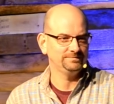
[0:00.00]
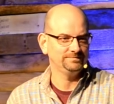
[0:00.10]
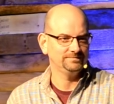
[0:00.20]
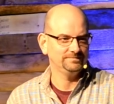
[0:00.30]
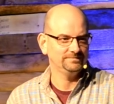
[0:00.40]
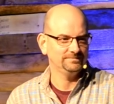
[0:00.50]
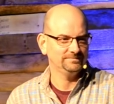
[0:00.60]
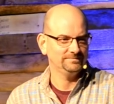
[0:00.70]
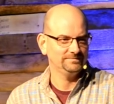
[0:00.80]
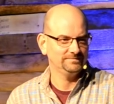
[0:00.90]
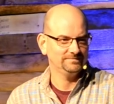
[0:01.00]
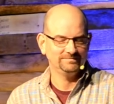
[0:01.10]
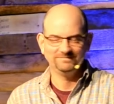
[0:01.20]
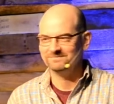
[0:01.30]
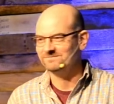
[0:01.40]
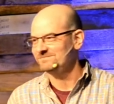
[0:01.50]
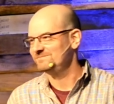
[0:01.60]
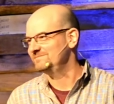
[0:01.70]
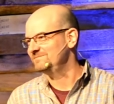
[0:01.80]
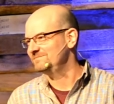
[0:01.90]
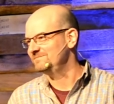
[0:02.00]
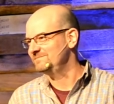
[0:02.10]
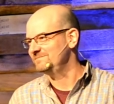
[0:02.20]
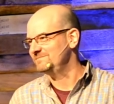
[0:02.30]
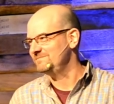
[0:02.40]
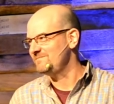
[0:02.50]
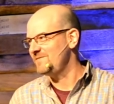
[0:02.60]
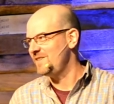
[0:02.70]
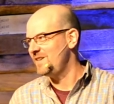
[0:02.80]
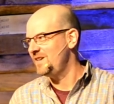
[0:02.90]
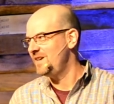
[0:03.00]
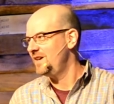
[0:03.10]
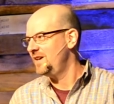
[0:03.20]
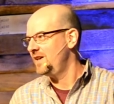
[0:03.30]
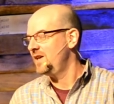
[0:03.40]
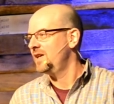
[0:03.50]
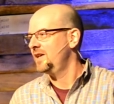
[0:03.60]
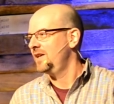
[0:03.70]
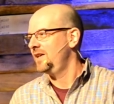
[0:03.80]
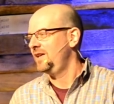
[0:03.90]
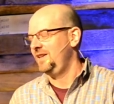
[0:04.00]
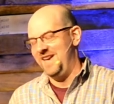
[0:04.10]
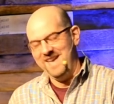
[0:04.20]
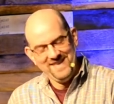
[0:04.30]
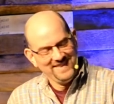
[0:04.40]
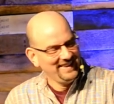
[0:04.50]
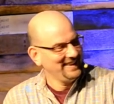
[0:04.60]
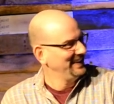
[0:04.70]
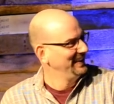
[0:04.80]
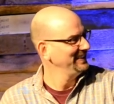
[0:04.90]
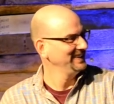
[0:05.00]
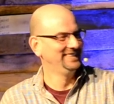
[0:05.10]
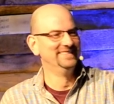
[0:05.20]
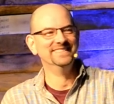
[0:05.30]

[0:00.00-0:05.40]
No one is speaking in this clip.